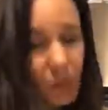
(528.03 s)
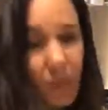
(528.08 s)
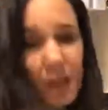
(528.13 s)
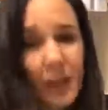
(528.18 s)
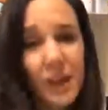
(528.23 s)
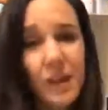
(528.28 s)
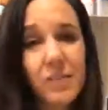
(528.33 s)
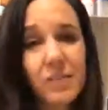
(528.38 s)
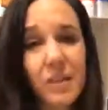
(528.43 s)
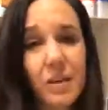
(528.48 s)

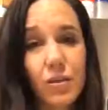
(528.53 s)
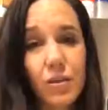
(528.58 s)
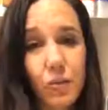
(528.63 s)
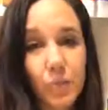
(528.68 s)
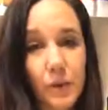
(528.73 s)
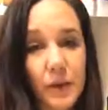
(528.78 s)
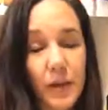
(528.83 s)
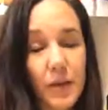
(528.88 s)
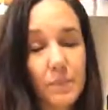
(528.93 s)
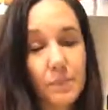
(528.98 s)
it is a
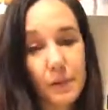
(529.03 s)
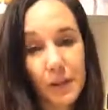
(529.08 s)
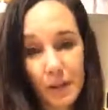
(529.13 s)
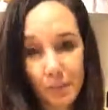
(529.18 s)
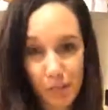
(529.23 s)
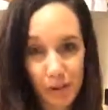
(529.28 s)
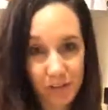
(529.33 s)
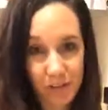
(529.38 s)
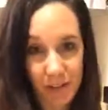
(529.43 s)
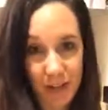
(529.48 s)
3-day
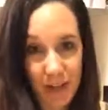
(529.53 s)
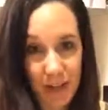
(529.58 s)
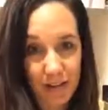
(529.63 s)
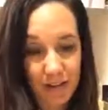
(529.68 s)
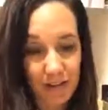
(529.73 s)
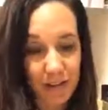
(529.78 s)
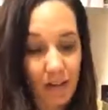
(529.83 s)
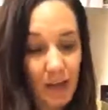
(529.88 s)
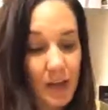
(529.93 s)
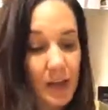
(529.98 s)
plant-based
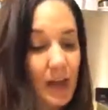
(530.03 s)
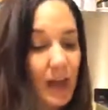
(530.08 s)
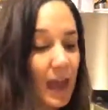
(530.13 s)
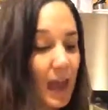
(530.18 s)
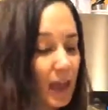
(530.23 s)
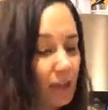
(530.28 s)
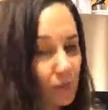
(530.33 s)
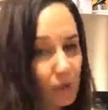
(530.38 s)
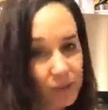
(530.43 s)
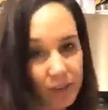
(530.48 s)
cleanse.
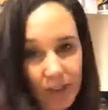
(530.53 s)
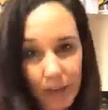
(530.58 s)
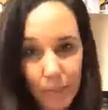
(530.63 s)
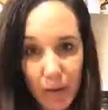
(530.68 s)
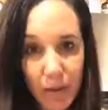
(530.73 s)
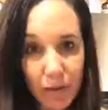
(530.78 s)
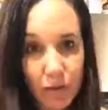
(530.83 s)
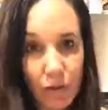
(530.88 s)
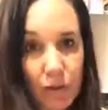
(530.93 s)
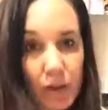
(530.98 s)
Every time
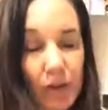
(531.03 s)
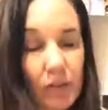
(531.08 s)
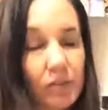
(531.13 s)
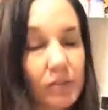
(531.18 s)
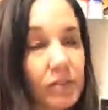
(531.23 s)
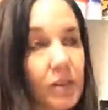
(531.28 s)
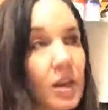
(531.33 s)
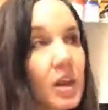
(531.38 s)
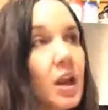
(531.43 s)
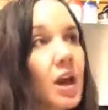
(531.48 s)
I do
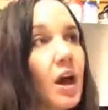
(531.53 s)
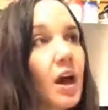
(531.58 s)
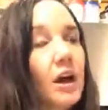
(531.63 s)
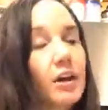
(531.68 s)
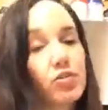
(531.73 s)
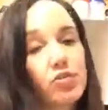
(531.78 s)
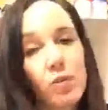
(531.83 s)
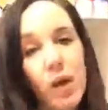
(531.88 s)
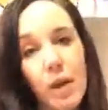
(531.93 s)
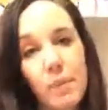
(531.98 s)
this, I
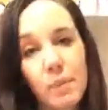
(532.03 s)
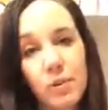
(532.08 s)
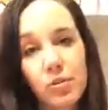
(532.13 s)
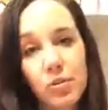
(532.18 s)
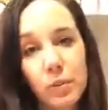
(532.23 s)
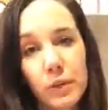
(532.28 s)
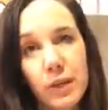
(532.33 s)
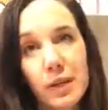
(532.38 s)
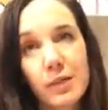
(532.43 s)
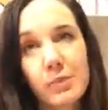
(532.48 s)
drop
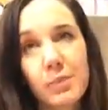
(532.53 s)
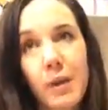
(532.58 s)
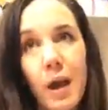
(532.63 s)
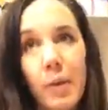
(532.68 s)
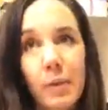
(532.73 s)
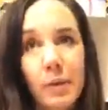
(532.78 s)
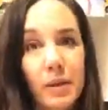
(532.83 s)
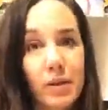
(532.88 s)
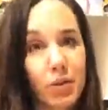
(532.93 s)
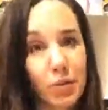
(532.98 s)
between
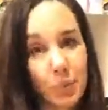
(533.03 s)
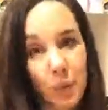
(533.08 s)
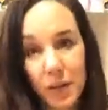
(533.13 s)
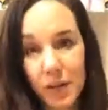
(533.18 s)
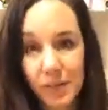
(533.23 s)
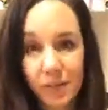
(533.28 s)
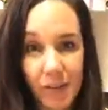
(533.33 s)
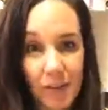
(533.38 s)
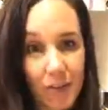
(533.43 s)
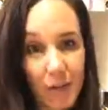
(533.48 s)
probably 3
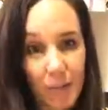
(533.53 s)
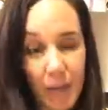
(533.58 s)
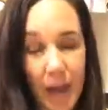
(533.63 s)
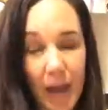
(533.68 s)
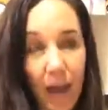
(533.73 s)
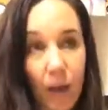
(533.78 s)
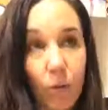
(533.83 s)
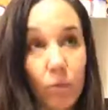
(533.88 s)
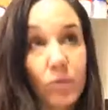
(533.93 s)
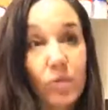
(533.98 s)
to 7
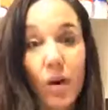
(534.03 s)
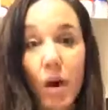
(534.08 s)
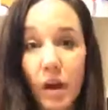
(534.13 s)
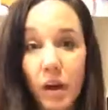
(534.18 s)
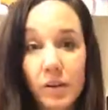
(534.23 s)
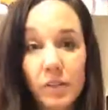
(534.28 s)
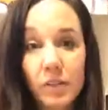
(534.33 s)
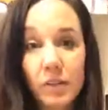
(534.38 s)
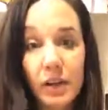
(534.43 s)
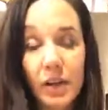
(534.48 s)
pounds.
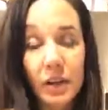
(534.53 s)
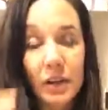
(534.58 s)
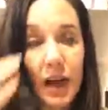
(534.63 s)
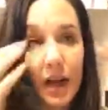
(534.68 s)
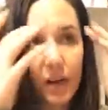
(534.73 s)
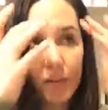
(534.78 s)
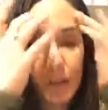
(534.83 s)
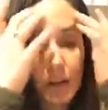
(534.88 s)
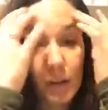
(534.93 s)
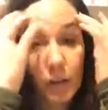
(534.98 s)
Honestly, a
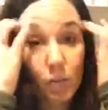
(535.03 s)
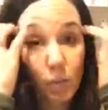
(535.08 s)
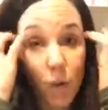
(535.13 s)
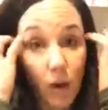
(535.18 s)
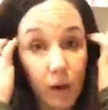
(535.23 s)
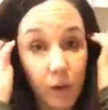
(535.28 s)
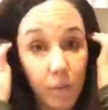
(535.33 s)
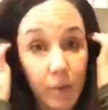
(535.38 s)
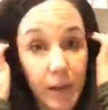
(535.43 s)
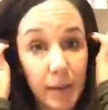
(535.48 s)
lot of it is
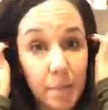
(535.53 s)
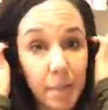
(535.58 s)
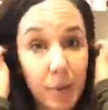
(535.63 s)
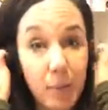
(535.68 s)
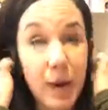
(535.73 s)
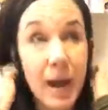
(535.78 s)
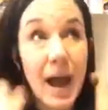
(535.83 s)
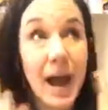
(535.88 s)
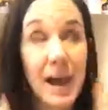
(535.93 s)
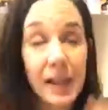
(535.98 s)
water weight, but
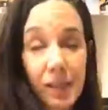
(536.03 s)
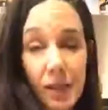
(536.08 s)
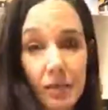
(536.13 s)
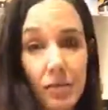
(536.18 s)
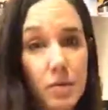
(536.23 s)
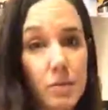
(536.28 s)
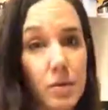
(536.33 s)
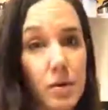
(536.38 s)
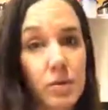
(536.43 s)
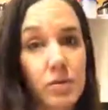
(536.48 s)
what I love
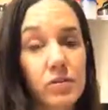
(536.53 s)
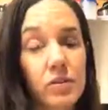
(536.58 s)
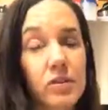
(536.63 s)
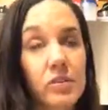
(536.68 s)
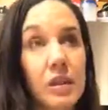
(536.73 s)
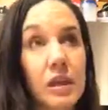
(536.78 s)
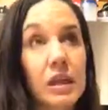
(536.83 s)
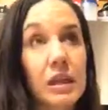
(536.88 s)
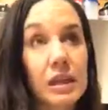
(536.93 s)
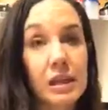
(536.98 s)
the most is
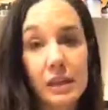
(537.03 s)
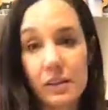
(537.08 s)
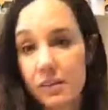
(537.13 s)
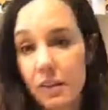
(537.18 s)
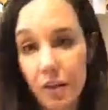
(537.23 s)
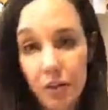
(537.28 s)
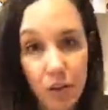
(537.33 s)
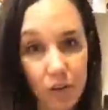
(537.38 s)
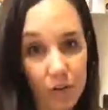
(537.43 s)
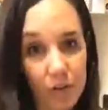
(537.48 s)
it cleans
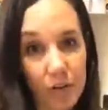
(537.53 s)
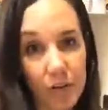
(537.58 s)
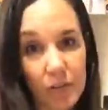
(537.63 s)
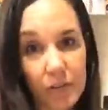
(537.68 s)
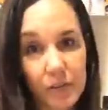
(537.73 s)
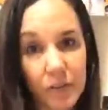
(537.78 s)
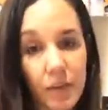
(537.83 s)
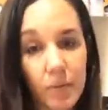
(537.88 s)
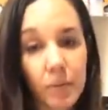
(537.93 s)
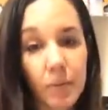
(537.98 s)
out your
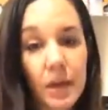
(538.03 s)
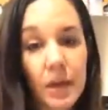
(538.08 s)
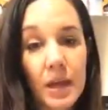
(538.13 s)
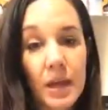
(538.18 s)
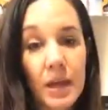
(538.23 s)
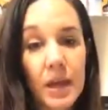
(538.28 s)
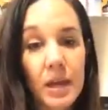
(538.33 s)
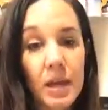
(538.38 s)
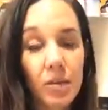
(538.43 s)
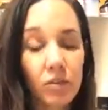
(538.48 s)
system.
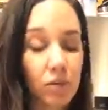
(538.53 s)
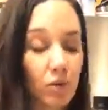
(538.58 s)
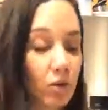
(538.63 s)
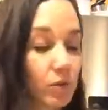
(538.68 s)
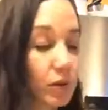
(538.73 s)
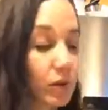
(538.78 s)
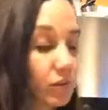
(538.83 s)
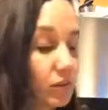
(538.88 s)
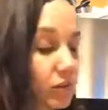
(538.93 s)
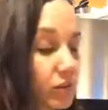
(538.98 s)
So
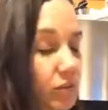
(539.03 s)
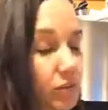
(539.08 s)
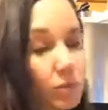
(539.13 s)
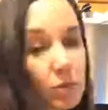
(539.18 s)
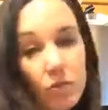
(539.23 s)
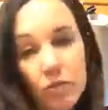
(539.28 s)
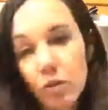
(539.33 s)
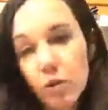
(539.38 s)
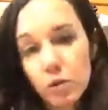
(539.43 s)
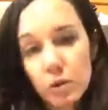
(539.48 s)
your system
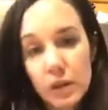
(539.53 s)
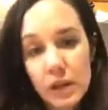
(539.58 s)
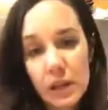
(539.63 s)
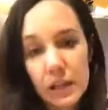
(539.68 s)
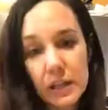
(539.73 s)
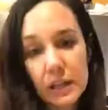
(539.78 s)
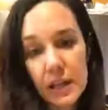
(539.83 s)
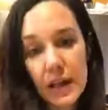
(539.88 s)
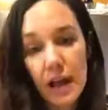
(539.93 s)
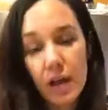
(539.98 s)
is totally
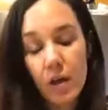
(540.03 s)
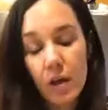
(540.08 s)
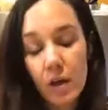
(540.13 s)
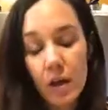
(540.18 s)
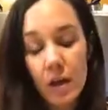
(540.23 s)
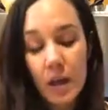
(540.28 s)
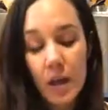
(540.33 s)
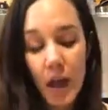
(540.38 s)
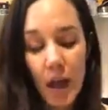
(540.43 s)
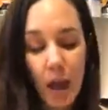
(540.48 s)
cleaned out,
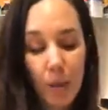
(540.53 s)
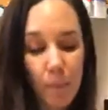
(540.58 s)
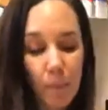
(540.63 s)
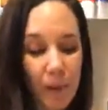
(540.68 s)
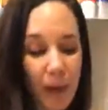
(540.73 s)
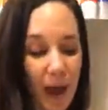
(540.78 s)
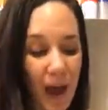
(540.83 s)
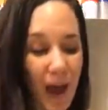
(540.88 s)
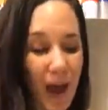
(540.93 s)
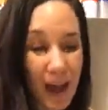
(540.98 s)

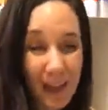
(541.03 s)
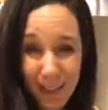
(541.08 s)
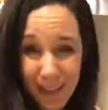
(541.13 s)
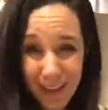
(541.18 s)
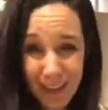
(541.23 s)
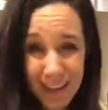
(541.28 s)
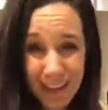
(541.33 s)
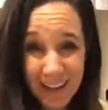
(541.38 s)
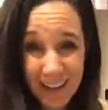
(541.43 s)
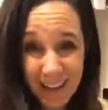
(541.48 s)
but I
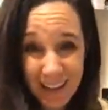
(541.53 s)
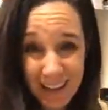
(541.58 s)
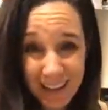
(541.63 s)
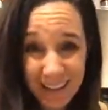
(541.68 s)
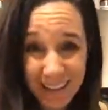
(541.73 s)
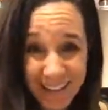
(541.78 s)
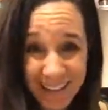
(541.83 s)
like eating